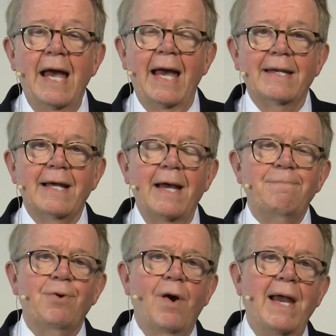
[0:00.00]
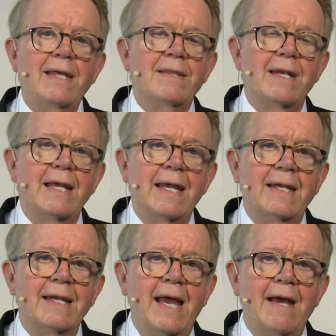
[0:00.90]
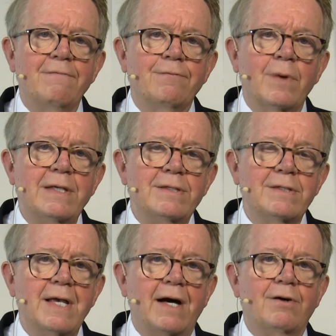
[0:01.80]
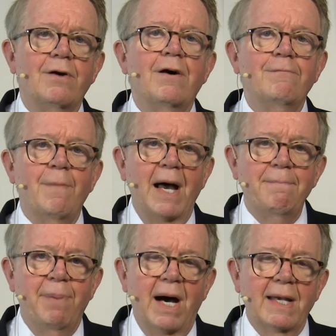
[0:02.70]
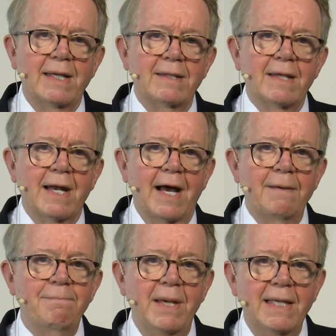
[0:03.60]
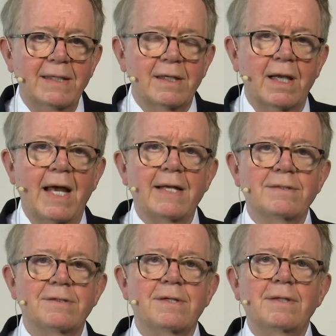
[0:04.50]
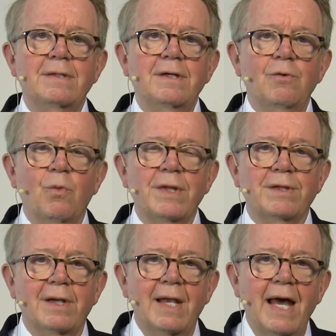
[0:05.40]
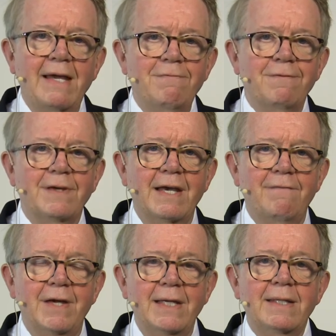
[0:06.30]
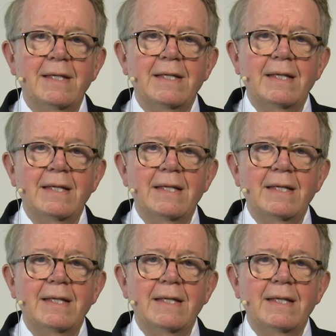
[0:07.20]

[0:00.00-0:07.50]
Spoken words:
And I pray that in every cell of my body that I am being cleansed with life-giving